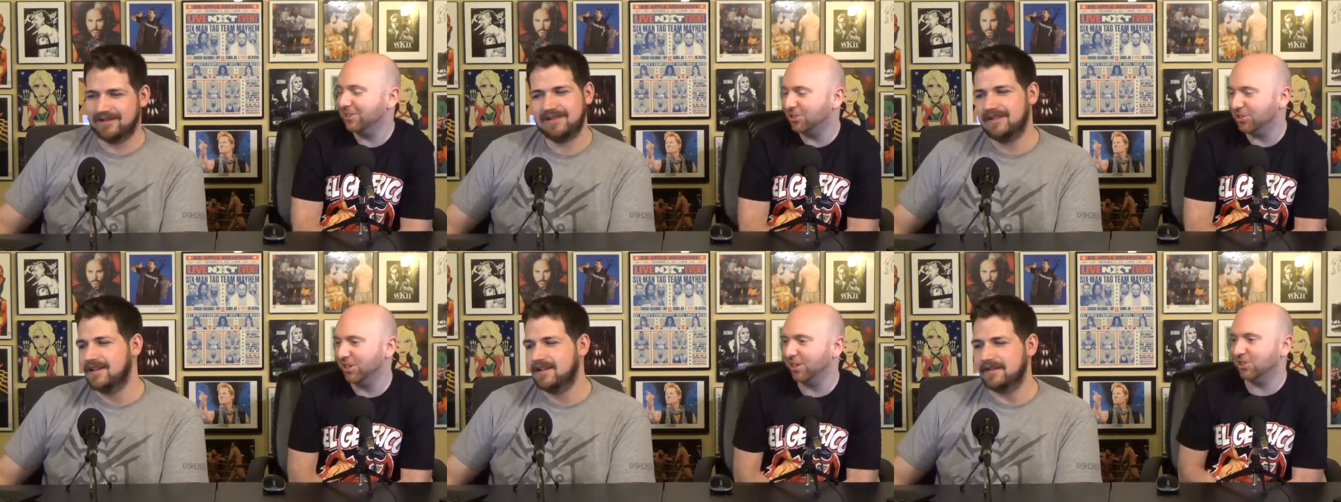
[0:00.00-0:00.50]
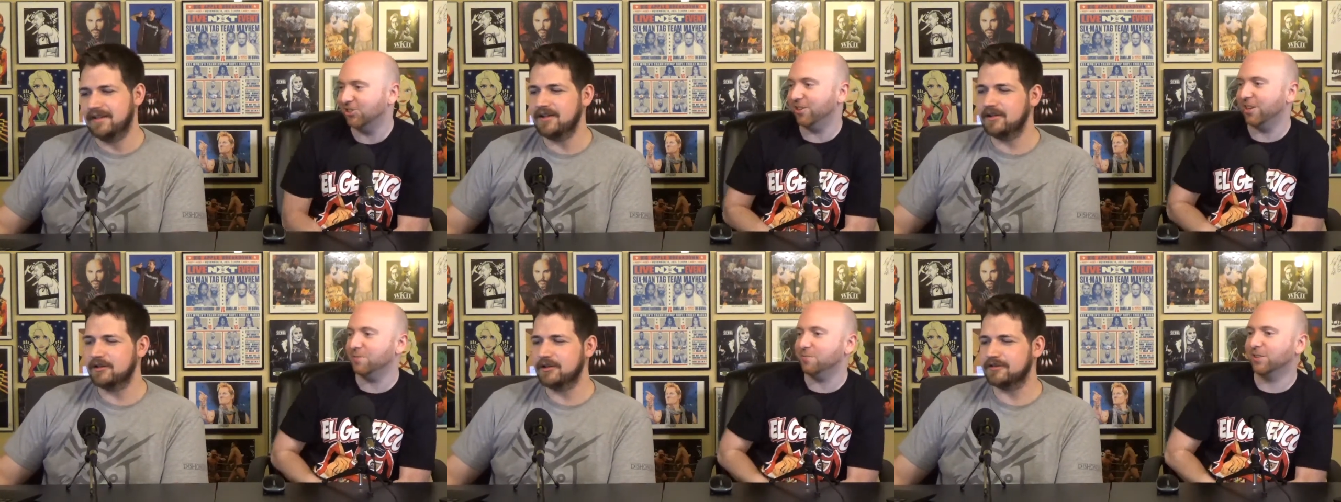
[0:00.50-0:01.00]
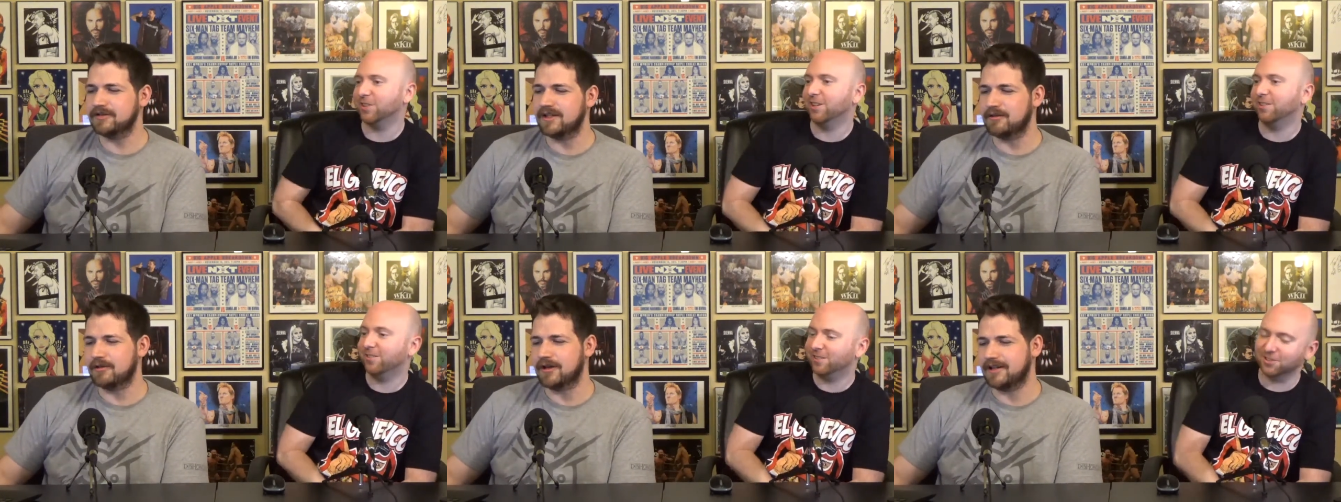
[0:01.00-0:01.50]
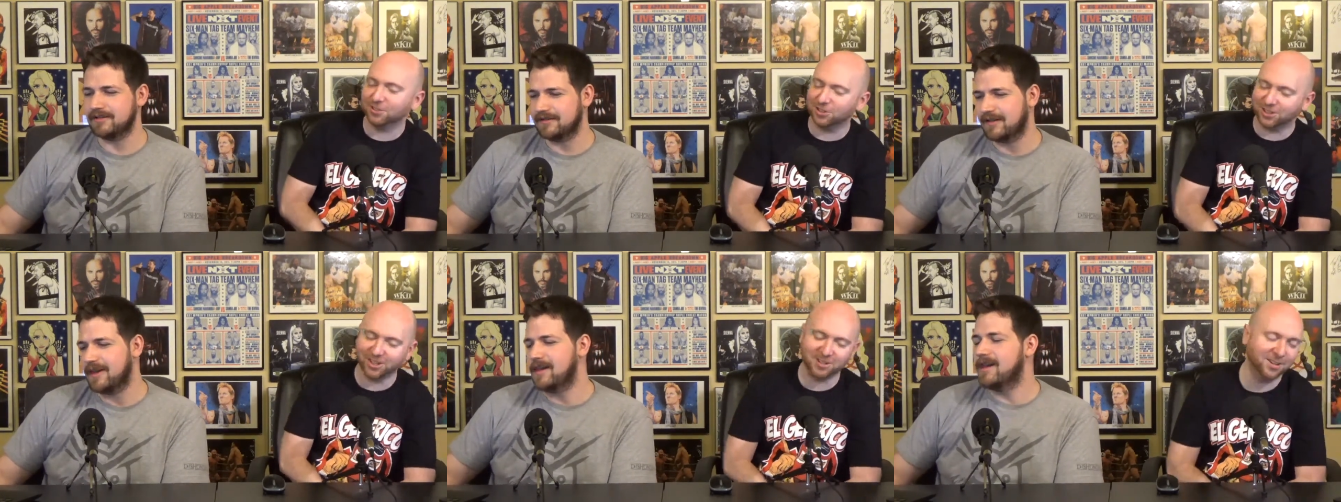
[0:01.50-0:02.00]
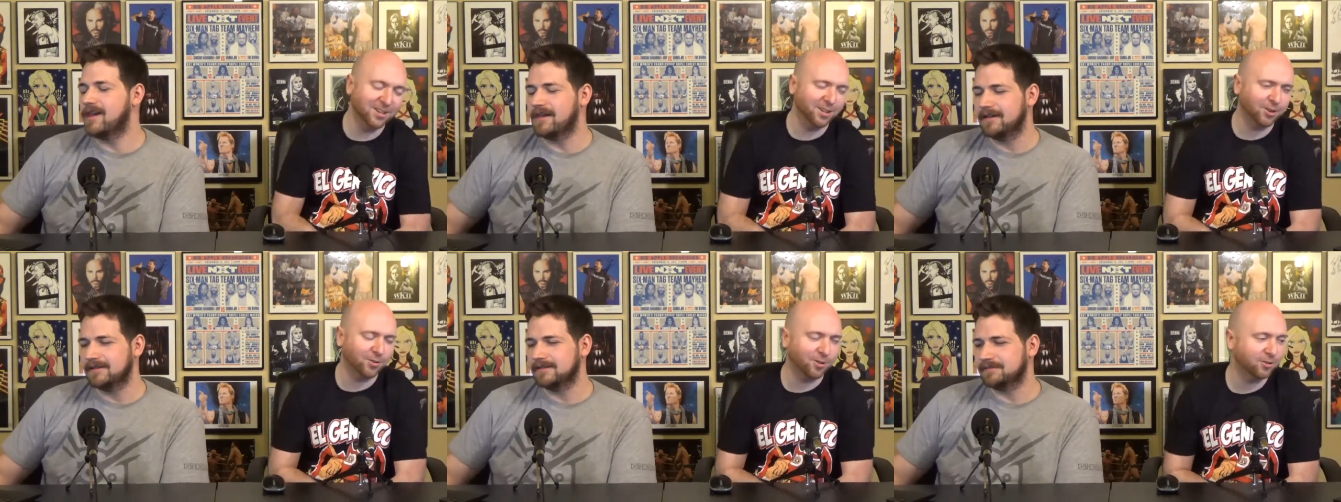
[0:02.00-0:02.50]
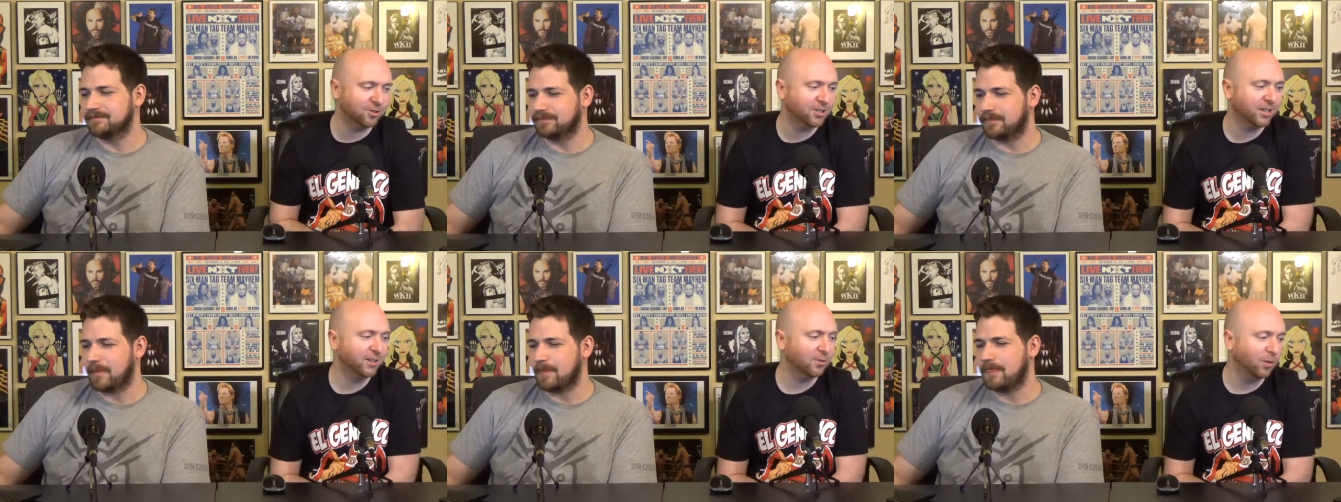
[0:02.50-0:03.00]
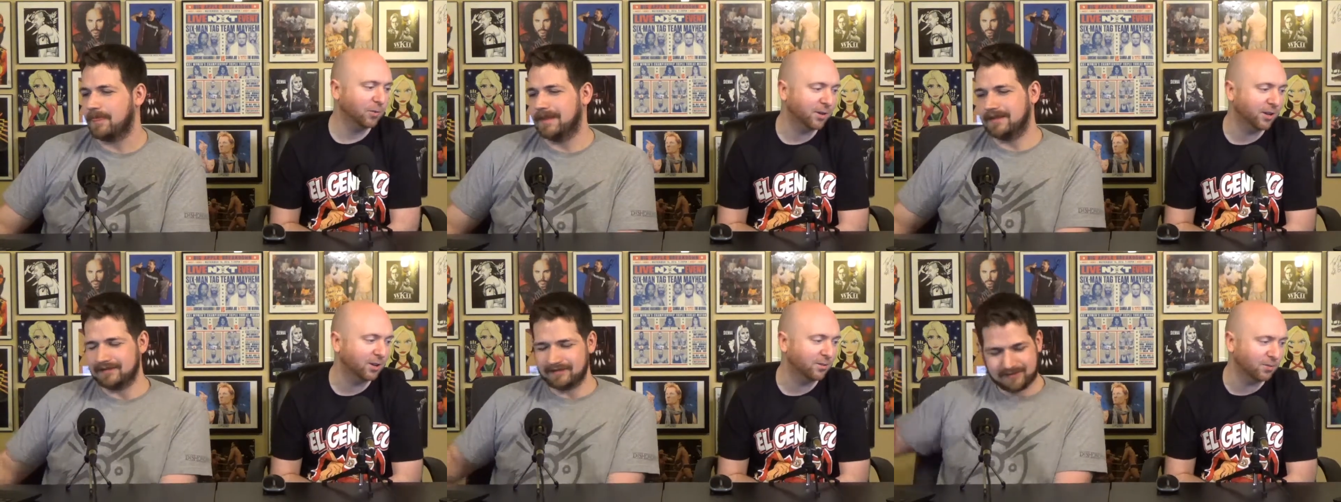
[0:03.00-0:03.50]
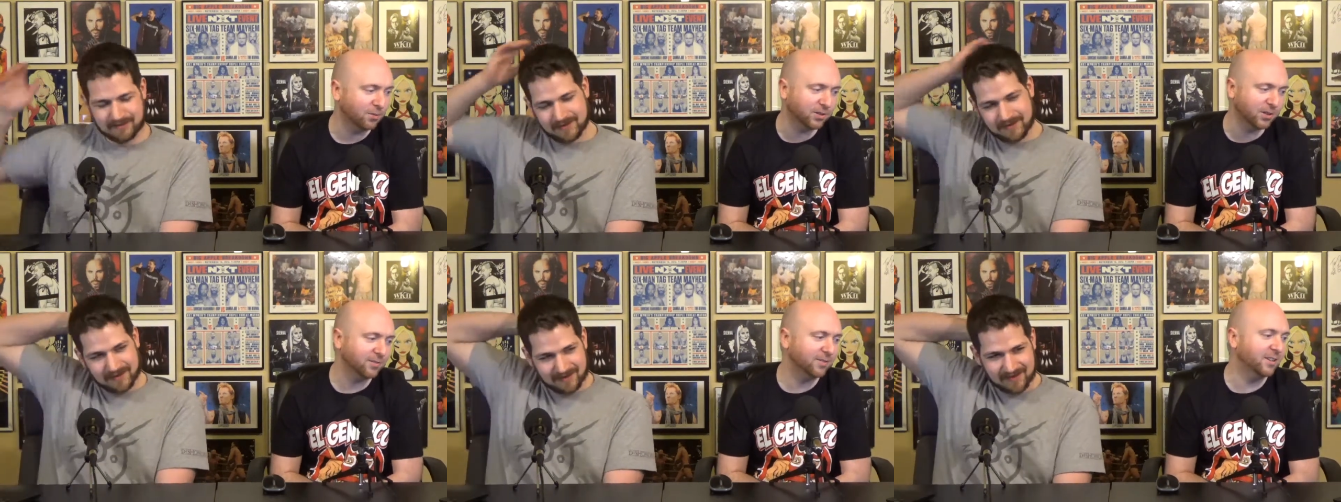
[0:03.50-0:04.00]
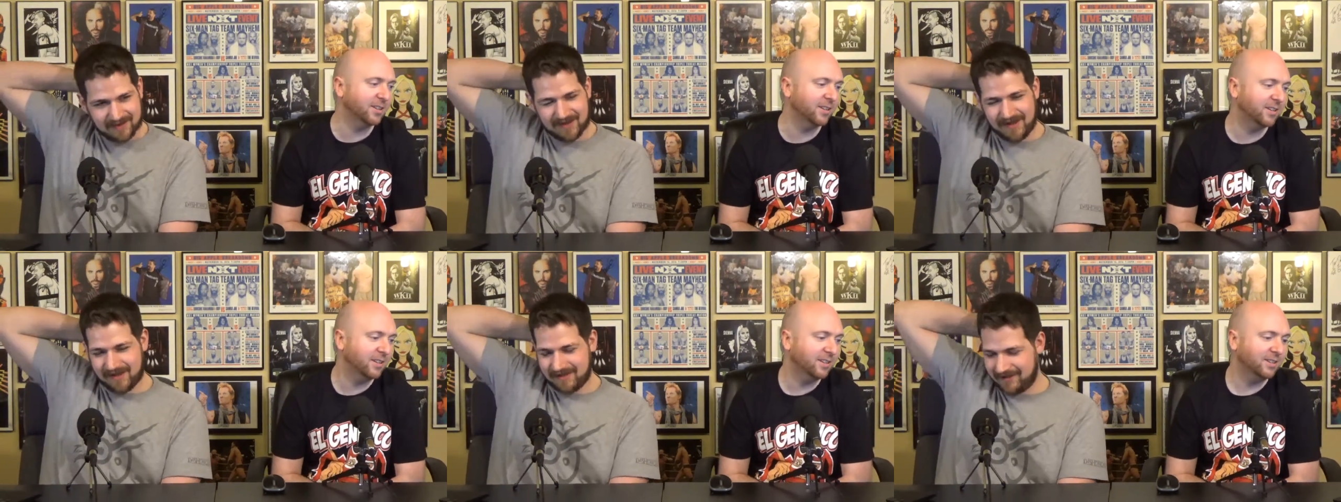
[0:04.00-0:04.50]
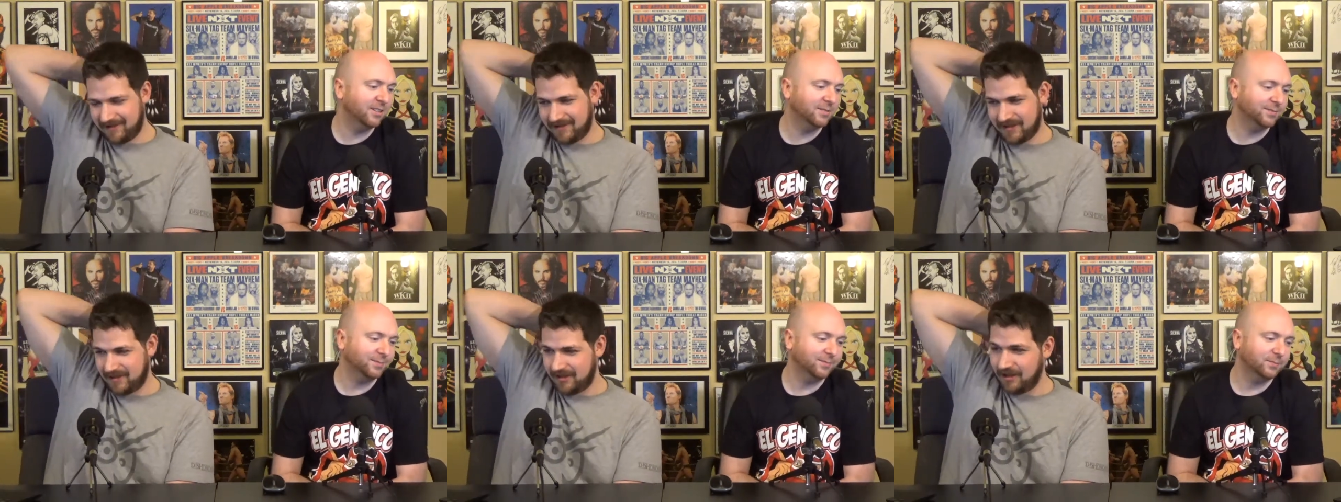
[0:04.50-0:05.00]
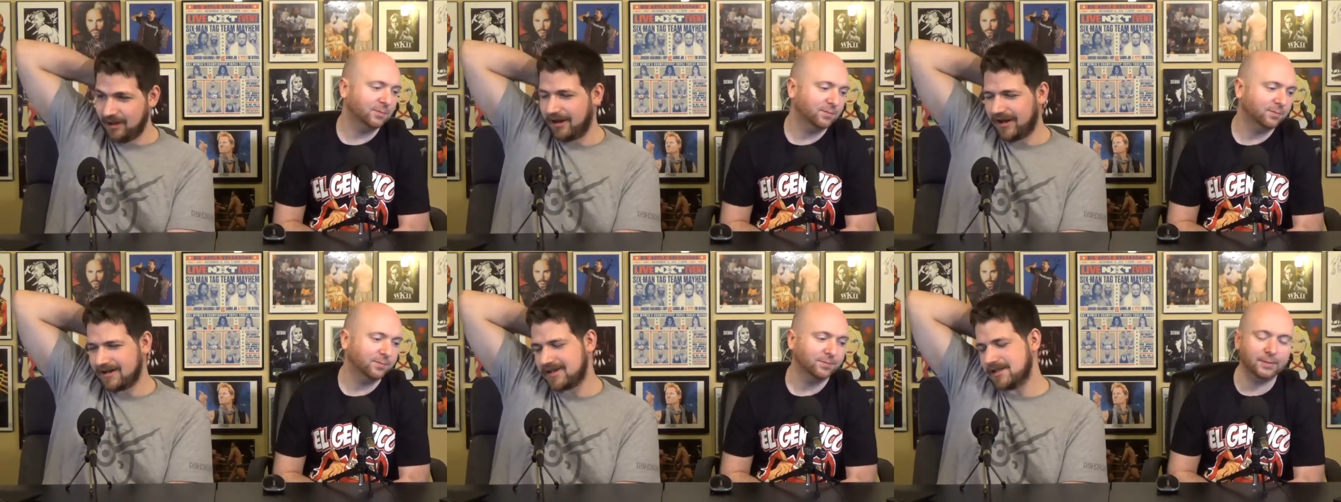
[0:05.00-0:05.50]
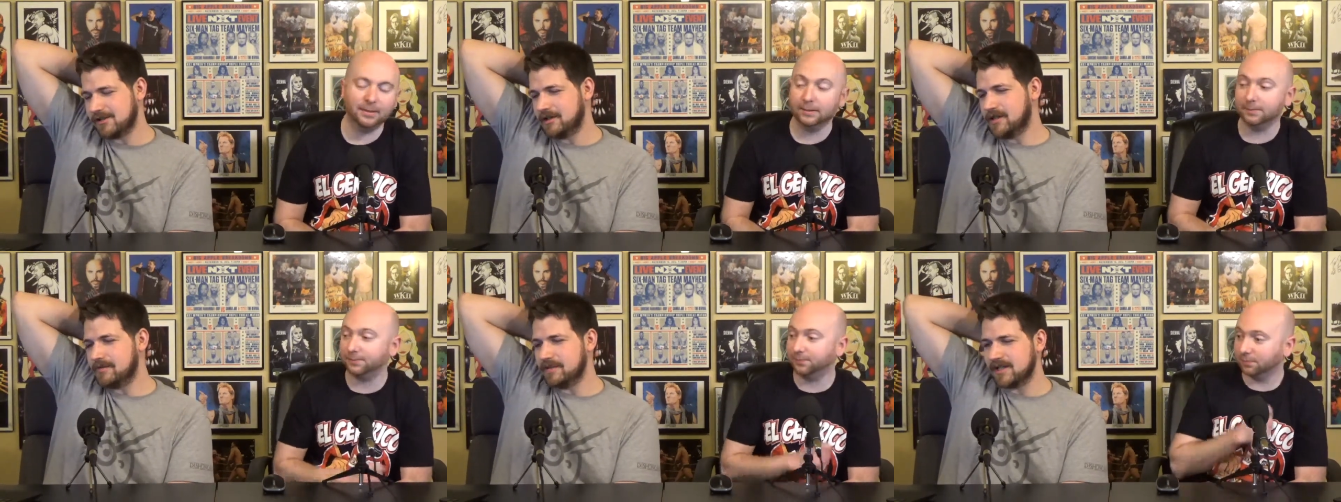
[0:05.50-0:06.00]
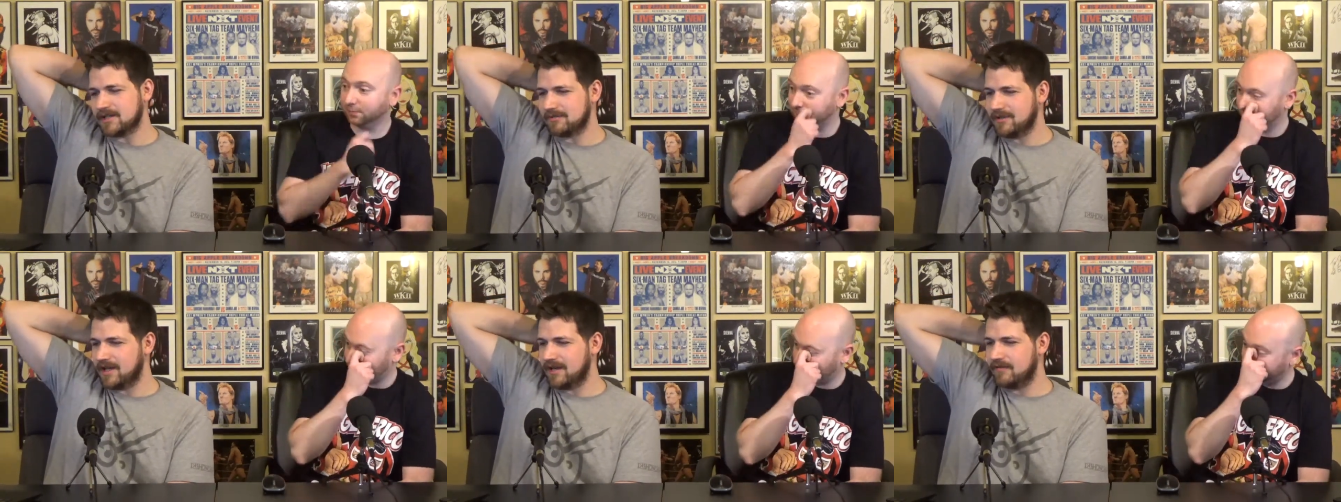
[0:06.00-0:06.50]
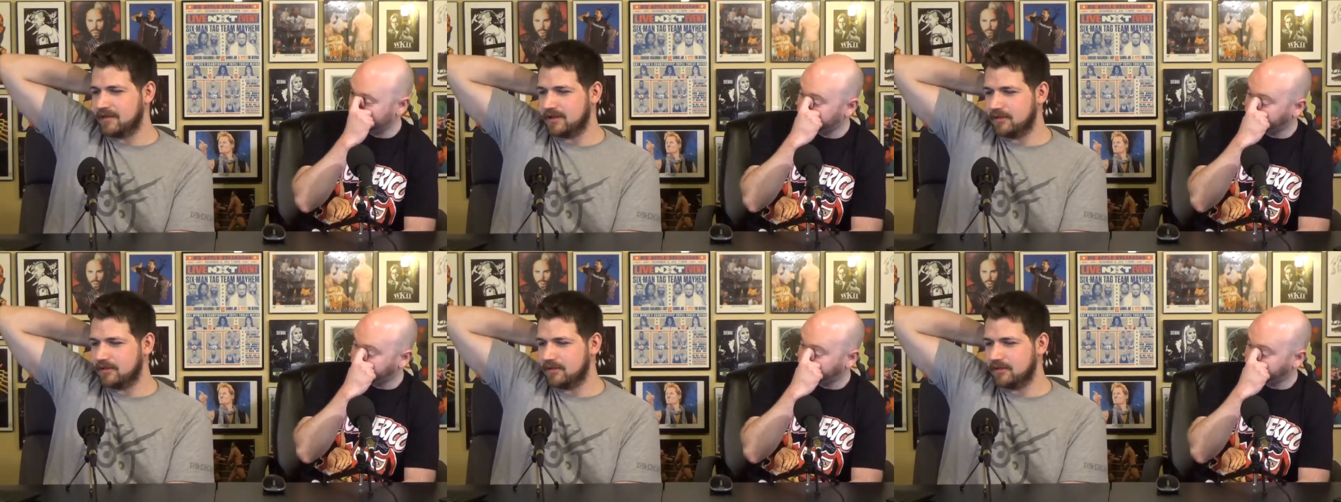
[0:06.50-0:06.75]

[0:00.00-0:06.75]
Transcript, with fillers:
Speaker 1: they just chant your They name, don't know what they, they don't want. understand. They don't understand the real meaning of Rusev Day.
Speaker 2: Yeah. All right. So up next we have